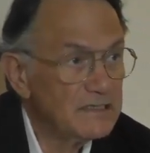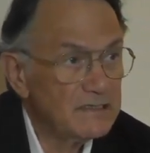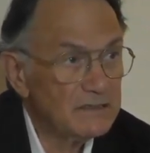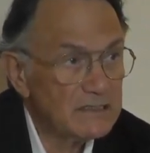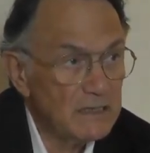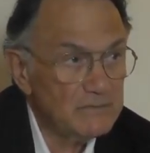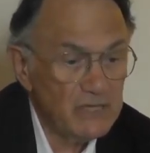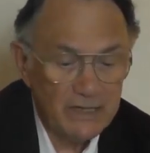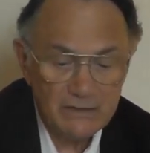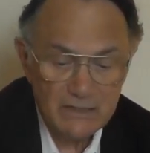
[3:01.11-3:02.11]
single
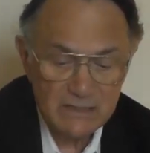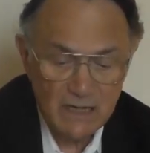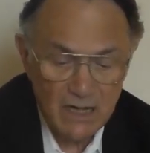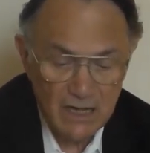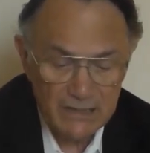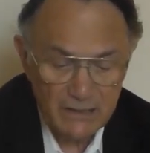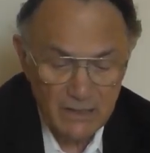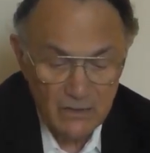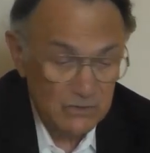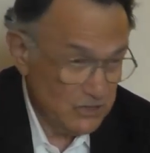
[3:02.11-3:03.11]
subject design,
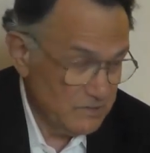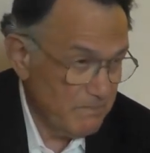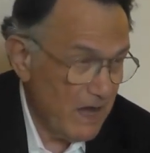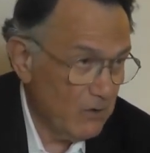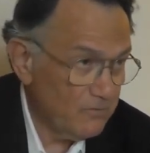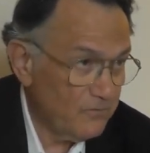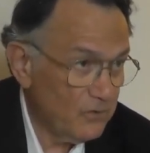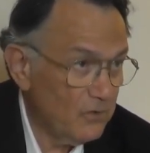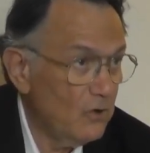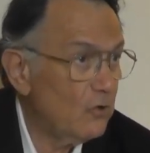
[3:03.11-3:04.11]
which is
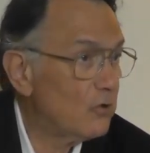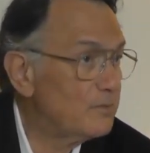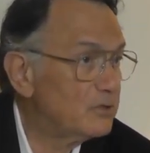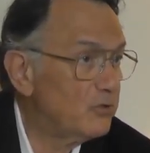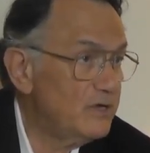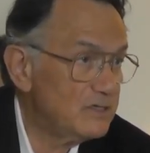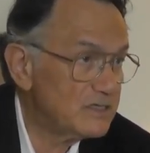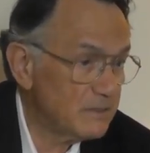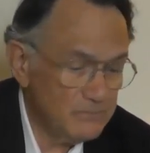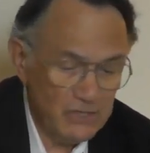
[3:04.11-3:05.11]
powerful, or between
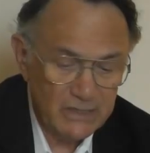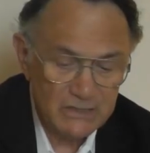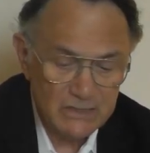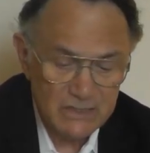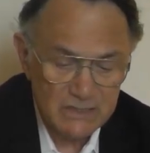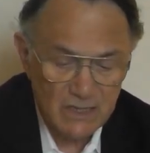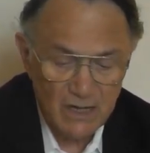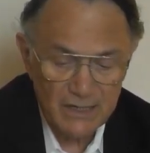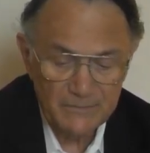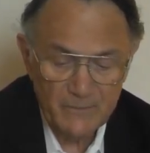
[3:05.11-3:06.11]
subjects
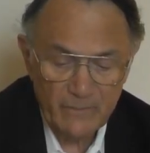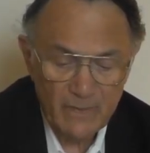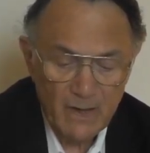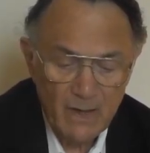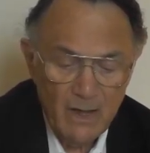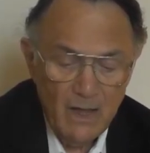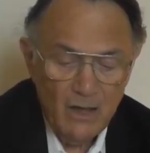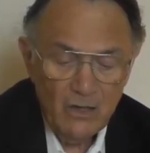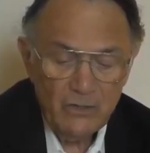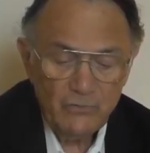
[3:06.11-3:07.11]
design.
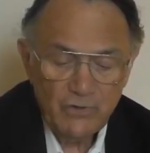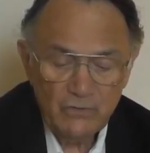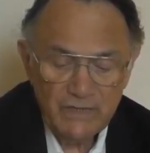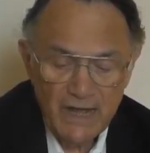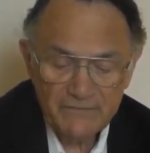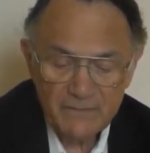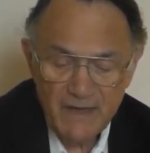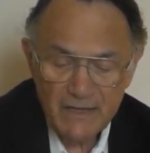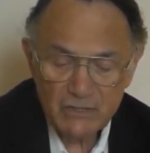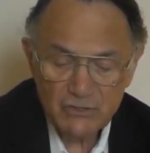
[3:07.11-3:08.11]
You don't have to
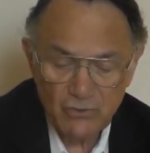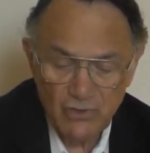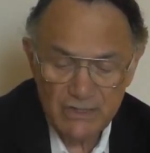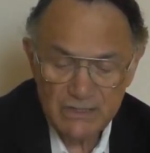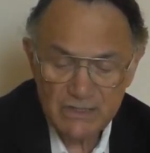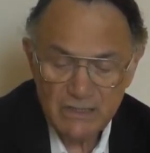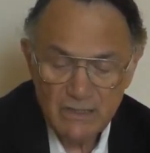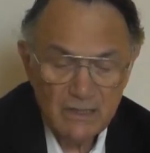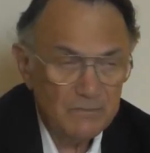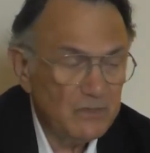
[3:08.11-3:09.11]
make a choice
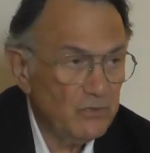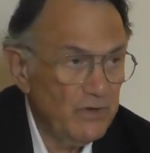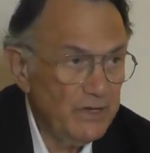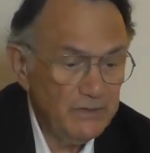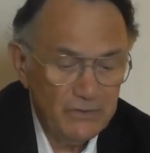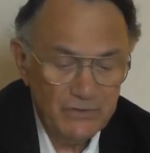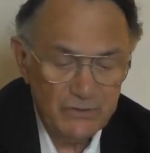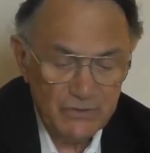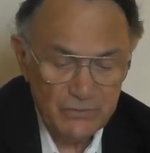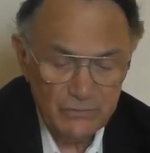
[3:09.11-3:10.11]
between
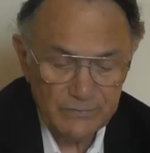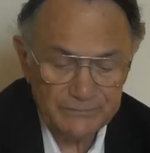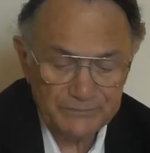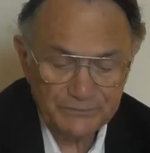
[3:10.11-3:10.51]
the two.